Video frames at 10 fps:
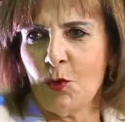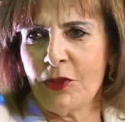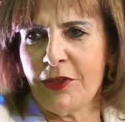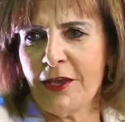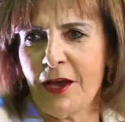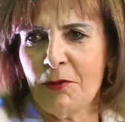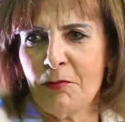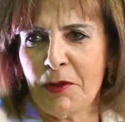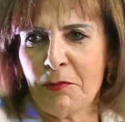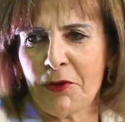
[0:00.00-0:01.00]
One day
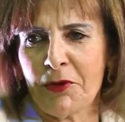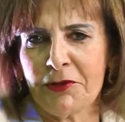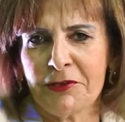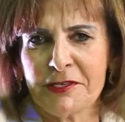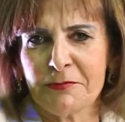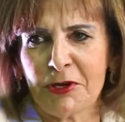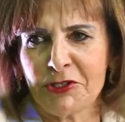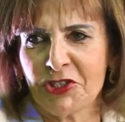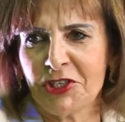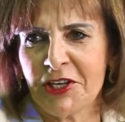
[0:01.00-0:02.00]
are my priorities
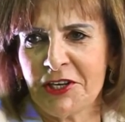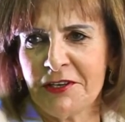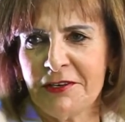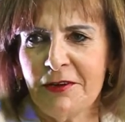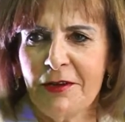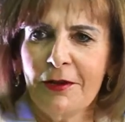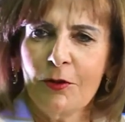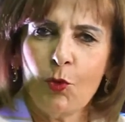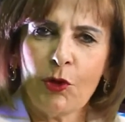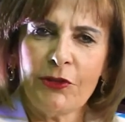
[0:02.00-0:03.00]
my children.
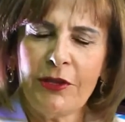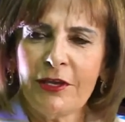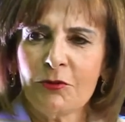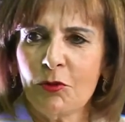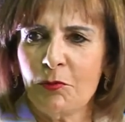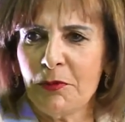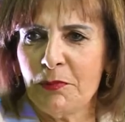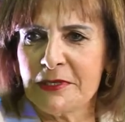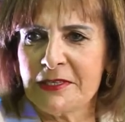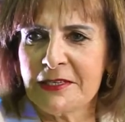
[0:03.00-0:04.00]
One day it will
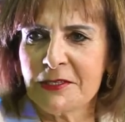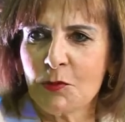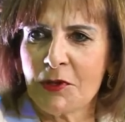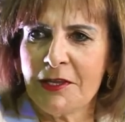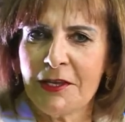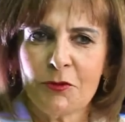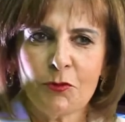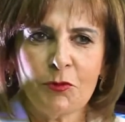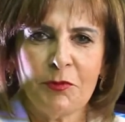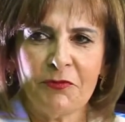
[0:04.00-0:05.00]
be business. One day
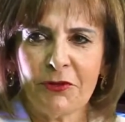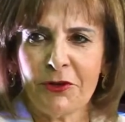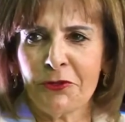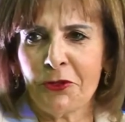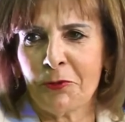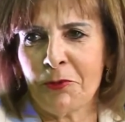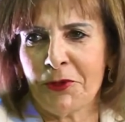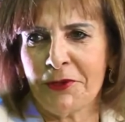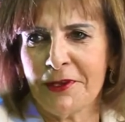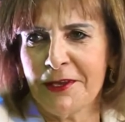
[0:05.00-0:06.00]
it will be
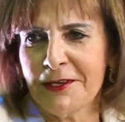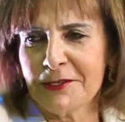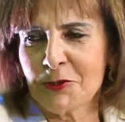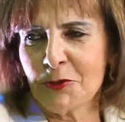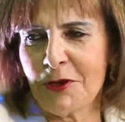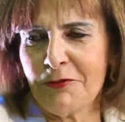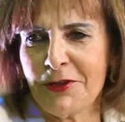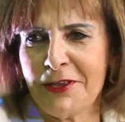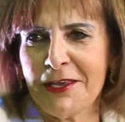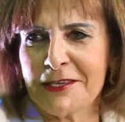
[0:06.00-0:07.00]
philanthropy. So
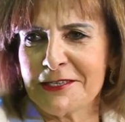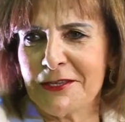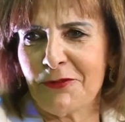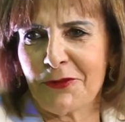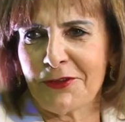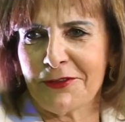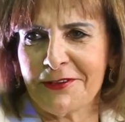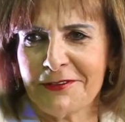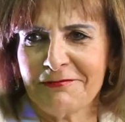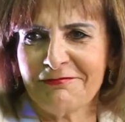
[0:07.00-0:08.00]
every day is different.